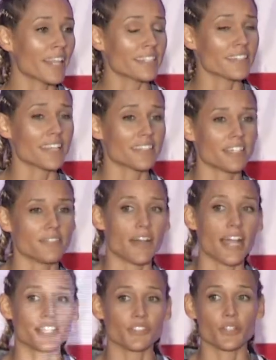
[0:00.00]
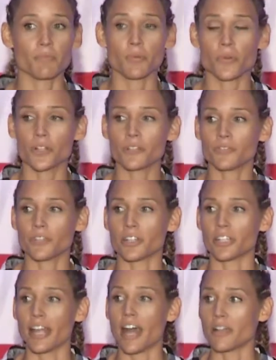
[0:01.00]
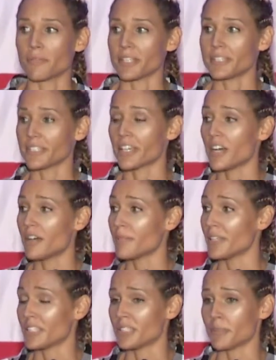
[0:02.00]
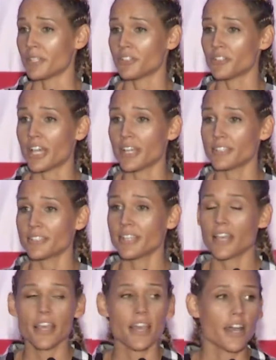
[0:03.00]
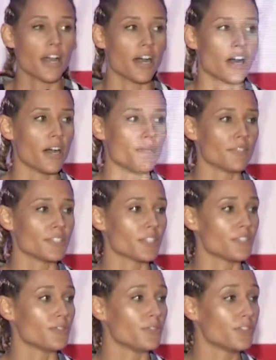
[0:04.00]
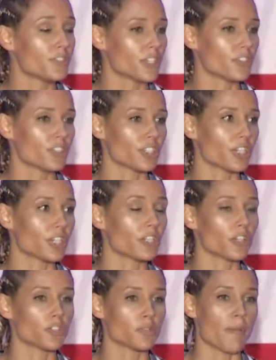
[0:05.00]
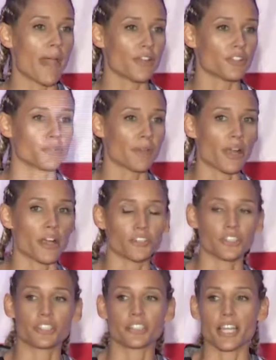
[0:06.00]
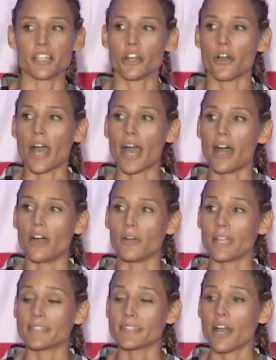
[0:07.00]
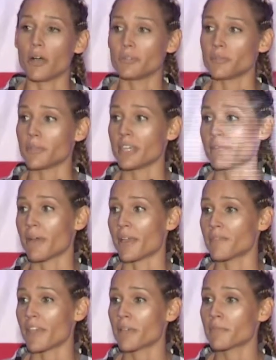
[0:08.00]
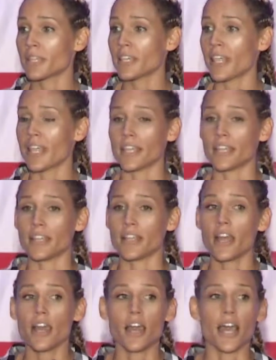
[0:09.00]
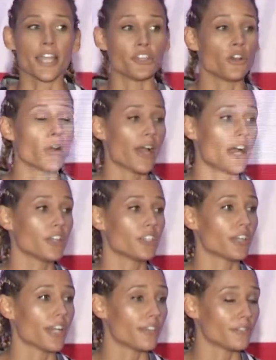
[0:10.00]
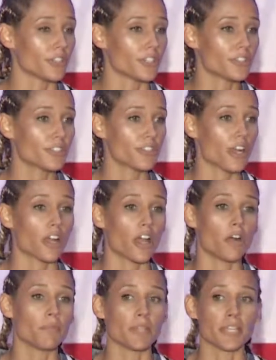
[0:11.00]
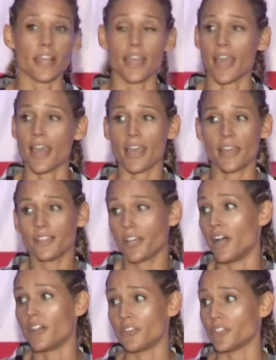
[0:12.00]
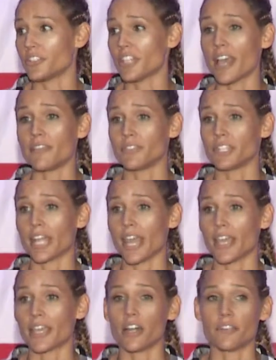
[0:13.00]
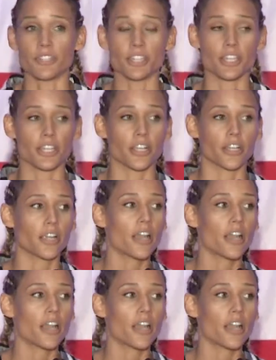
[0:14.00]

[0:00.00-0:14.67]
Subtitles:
to thank the advisory board for allowing me to come and speak to you guys. This is such a close matter to my heart just because I know how it's helped me and my family, and I know how your efforts are helping others every day of the year.